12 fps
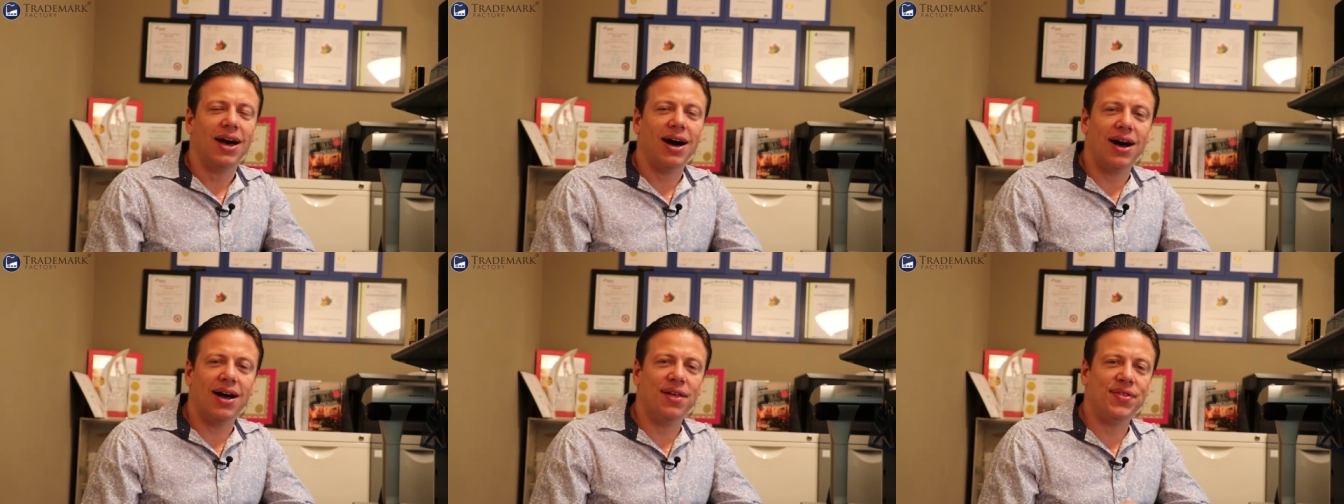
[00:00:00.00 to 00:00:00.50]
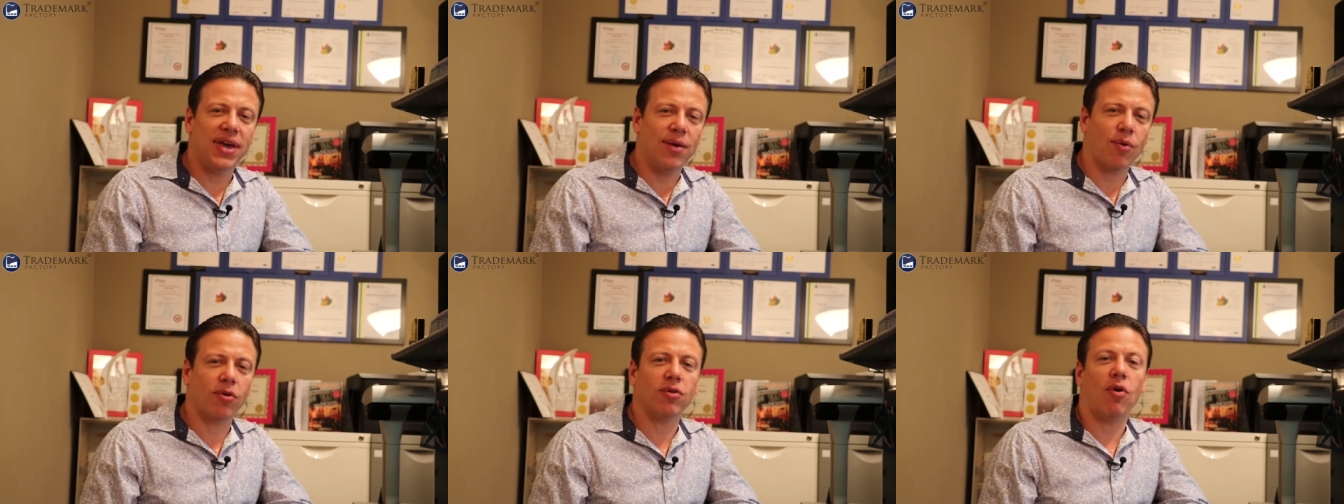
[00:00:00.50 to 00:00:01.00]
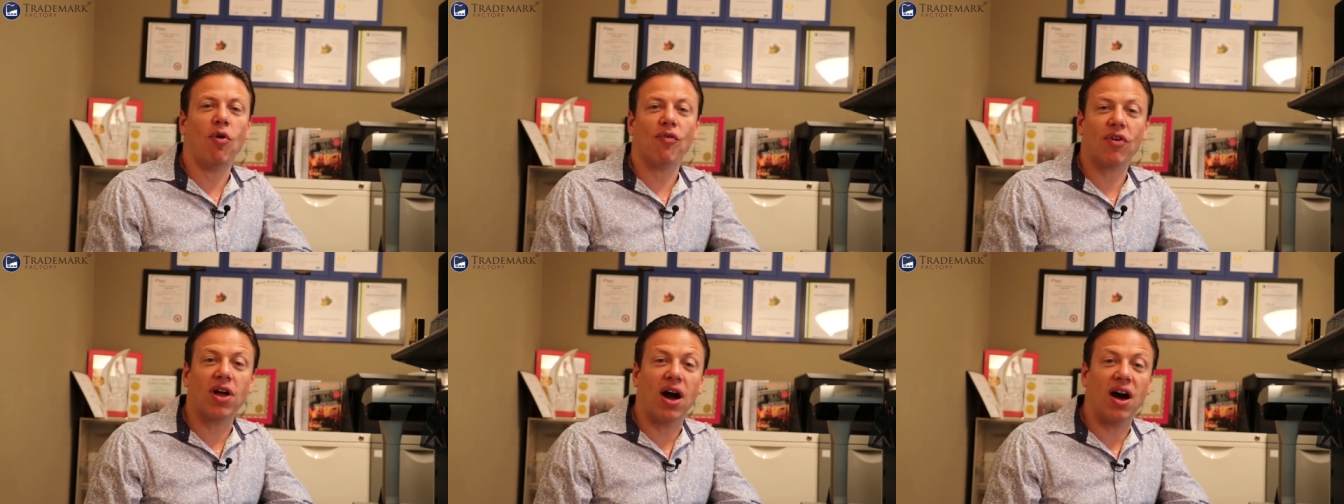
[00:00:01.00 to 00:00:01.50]
Uh, they were
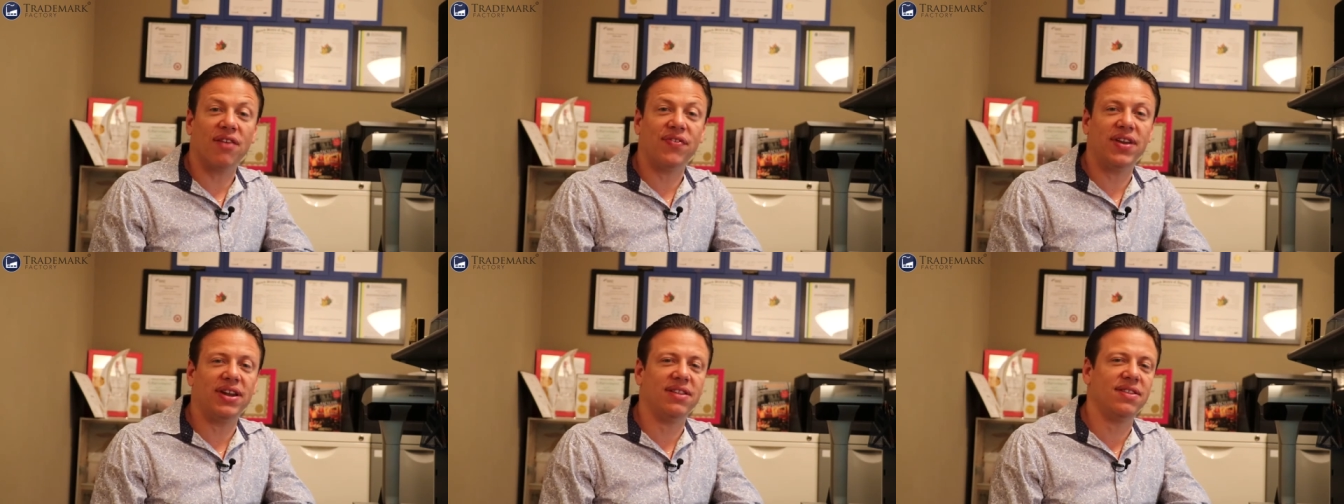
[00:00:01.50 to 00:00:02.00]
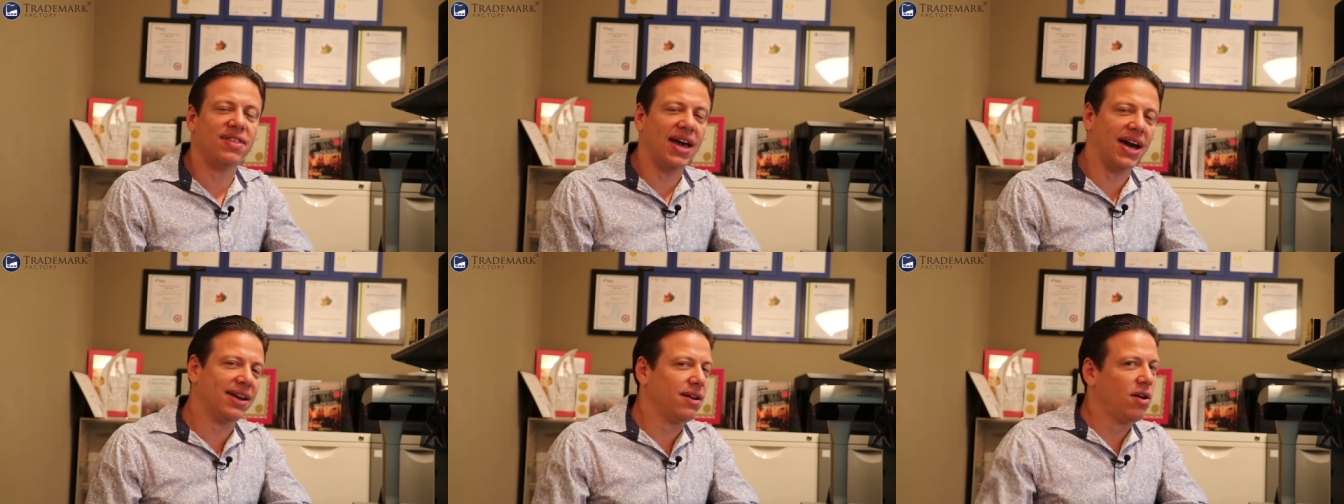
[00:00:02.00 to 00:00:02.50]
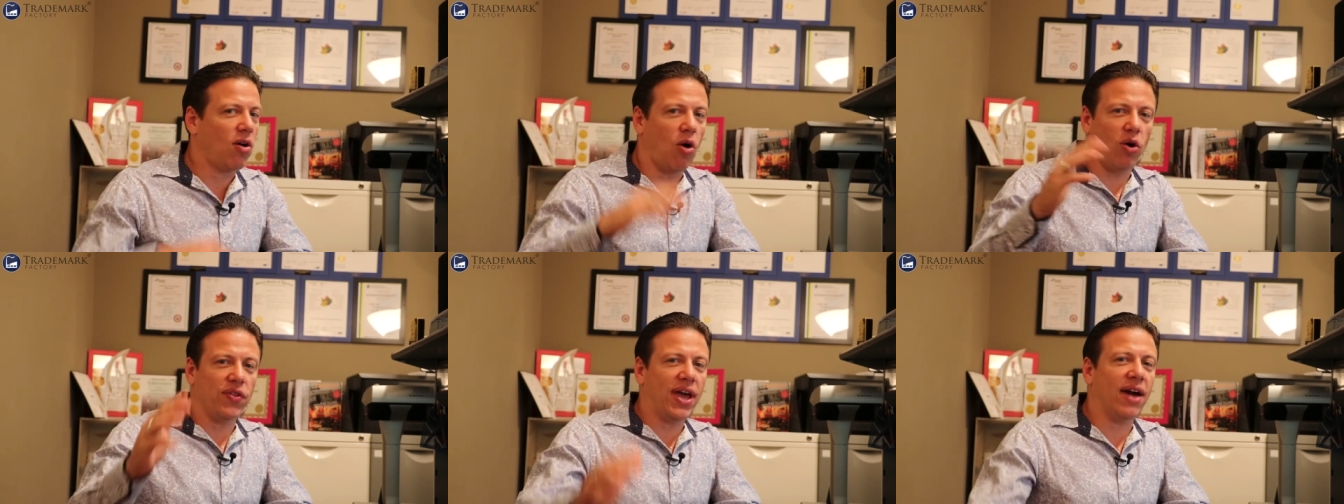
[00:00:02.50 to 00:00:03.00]
overconfident that
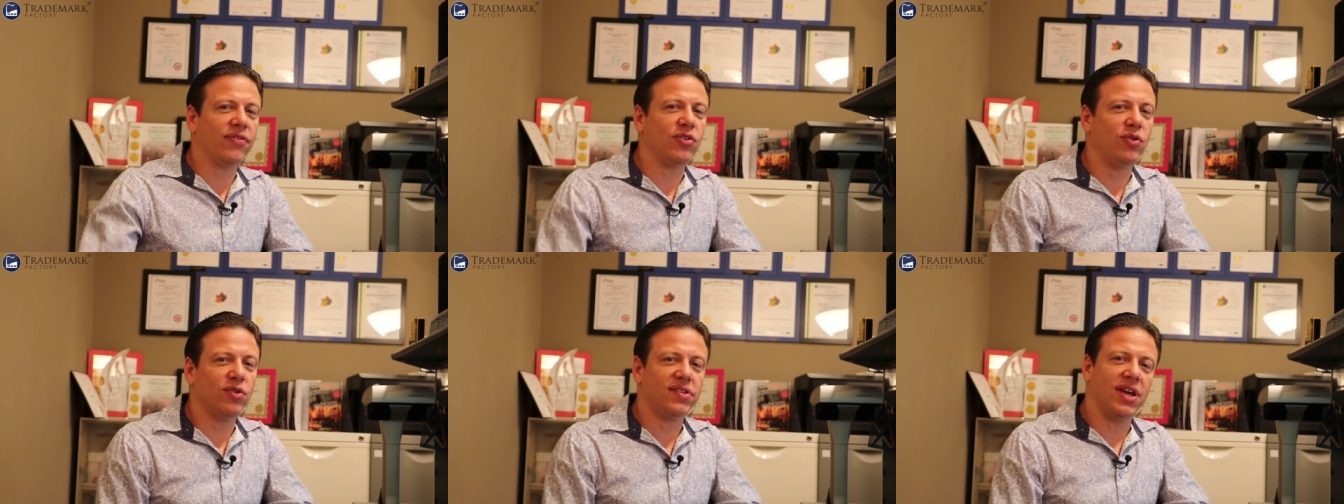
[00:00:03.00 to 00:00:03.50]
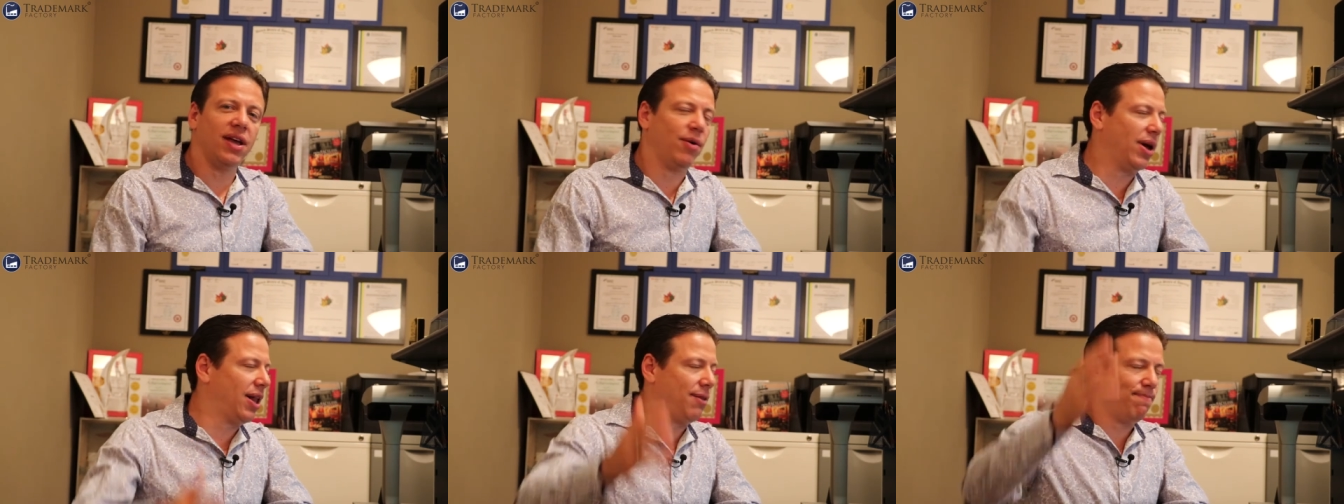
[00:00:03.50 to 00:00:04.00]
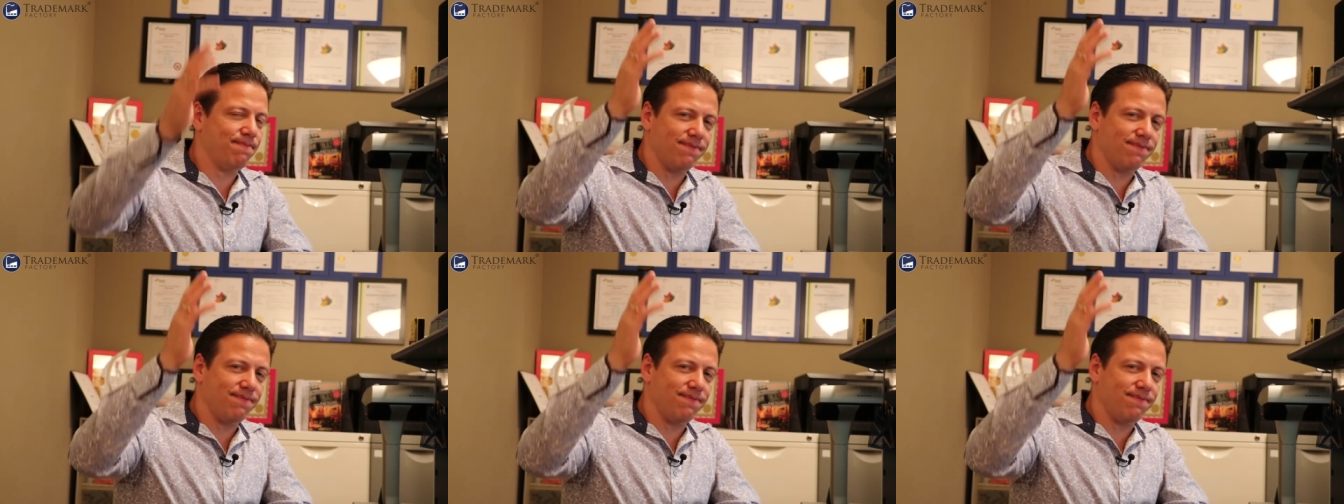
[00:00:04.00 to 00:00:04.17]
all they have to do is say, well,